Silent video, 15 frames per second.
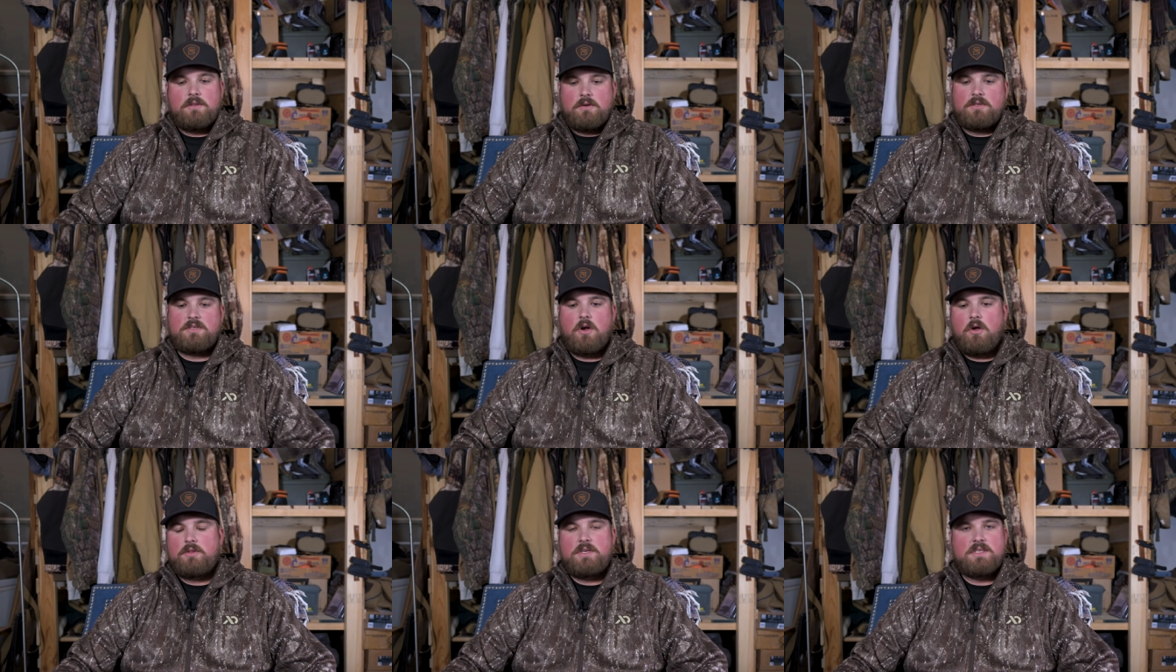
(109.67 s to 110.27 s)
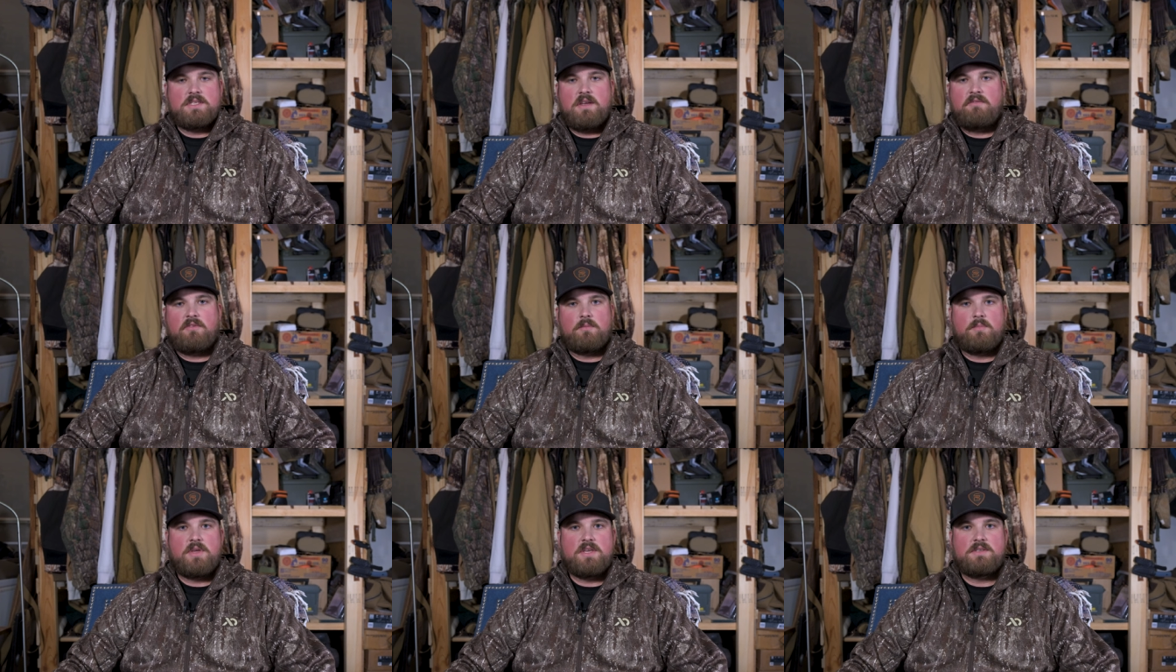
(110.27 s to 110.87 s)
There's all these
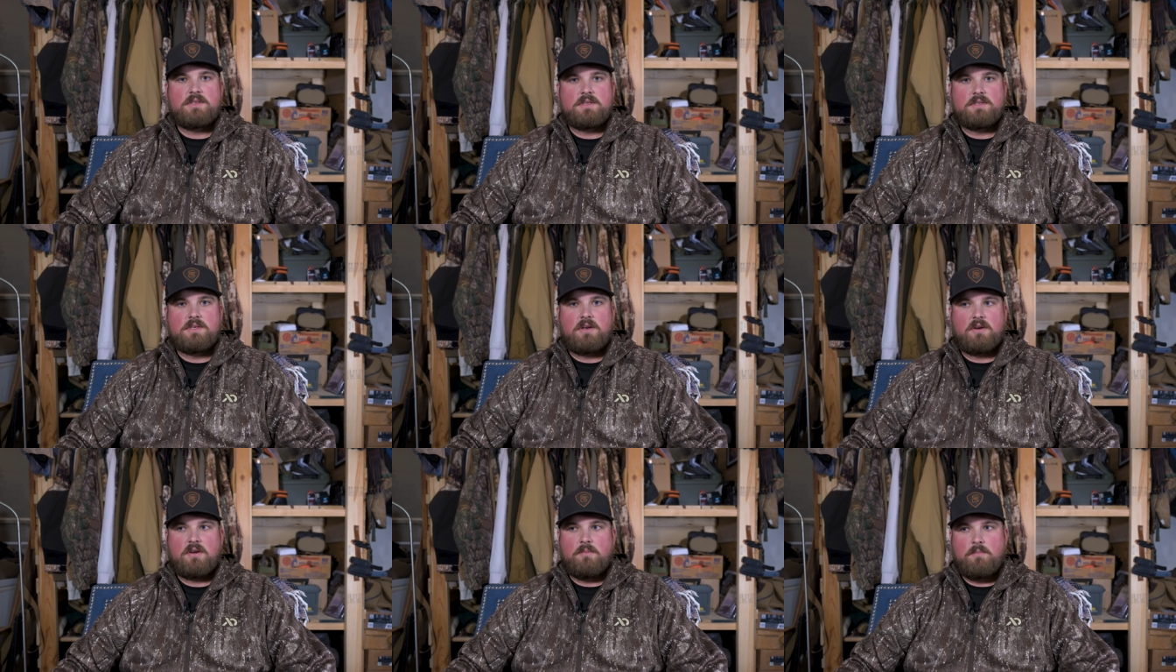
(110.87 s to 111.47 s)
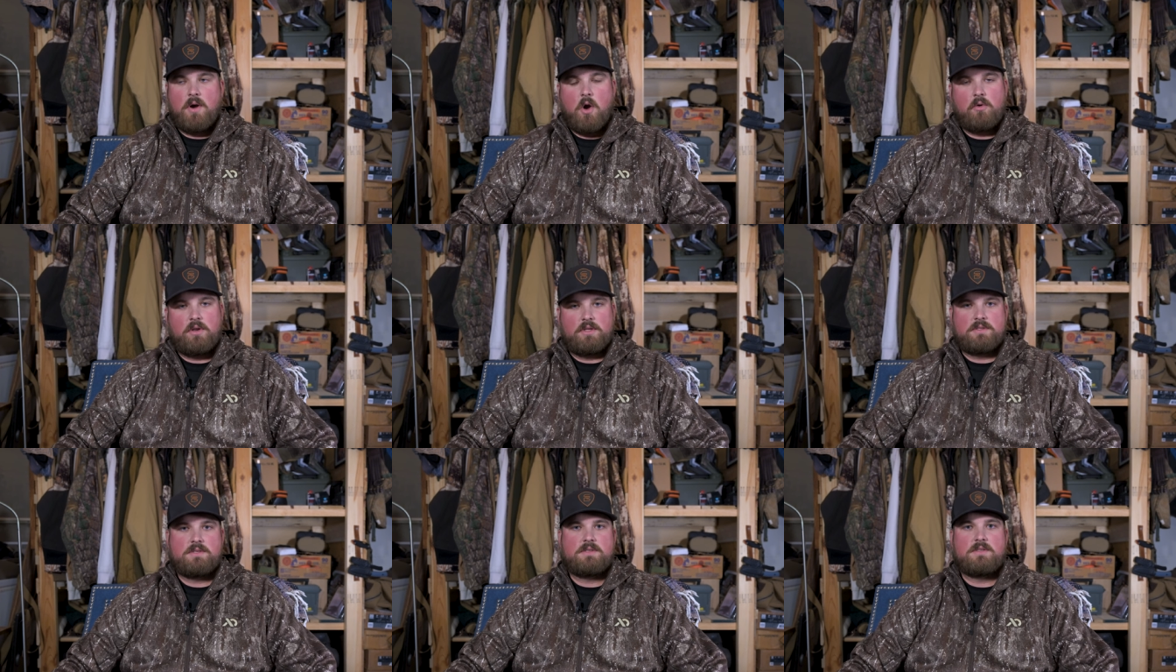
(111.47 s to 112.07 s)
different pieces that are
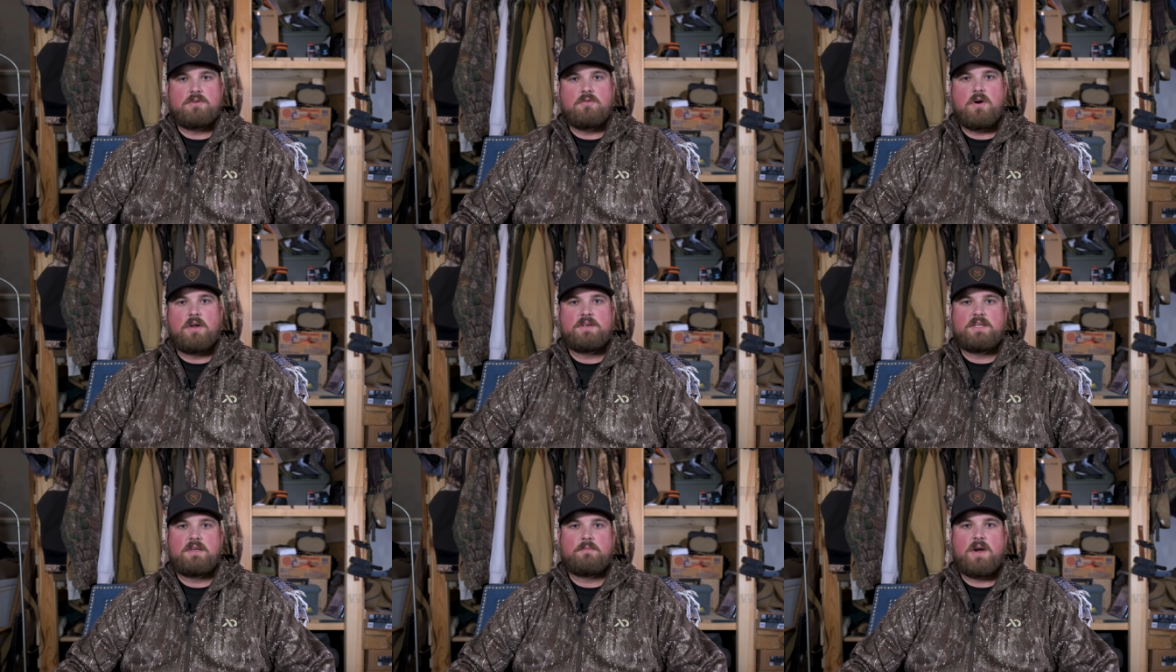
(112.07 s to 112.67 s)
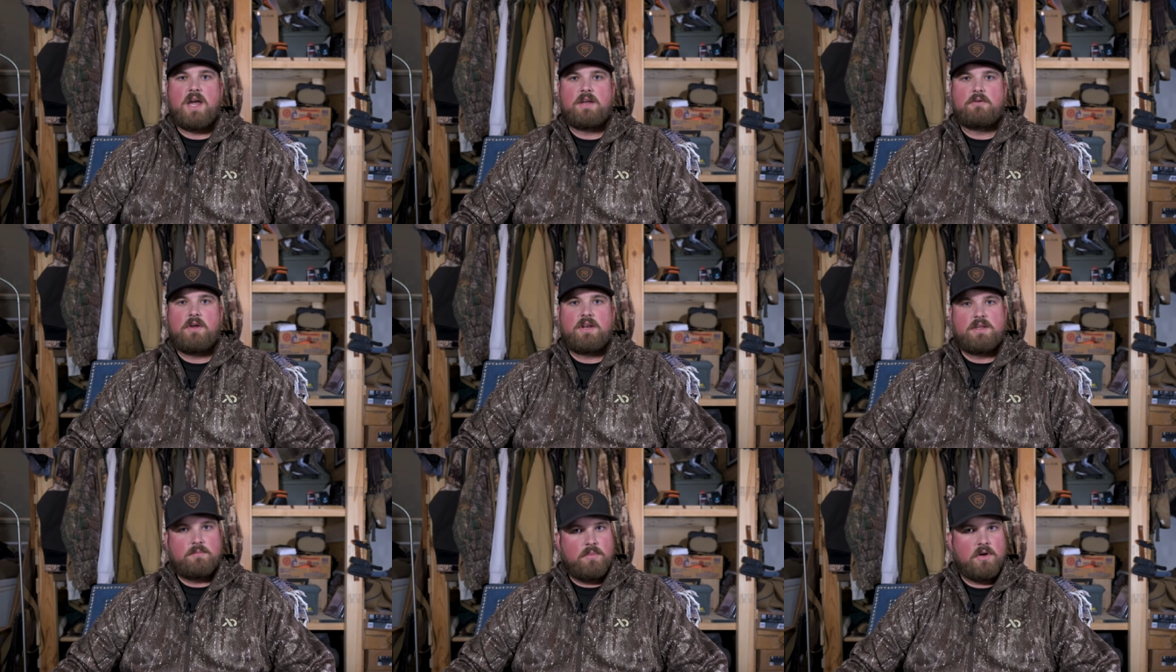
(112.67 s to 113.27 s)
components to hunting
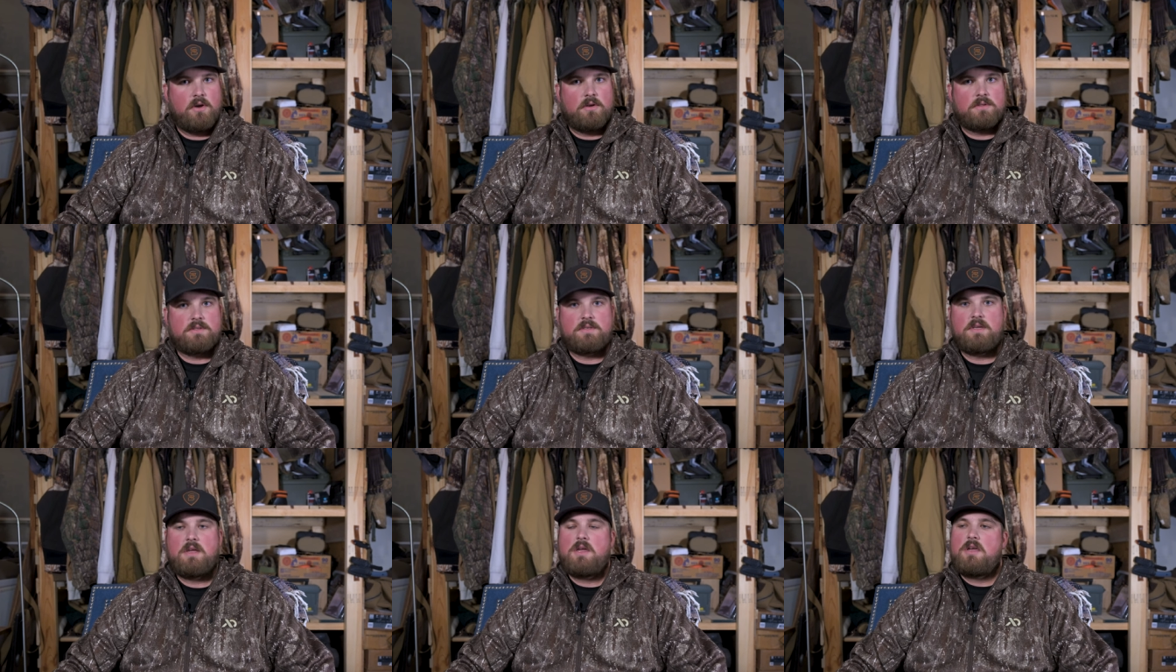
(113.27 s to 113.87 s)
migrating birds.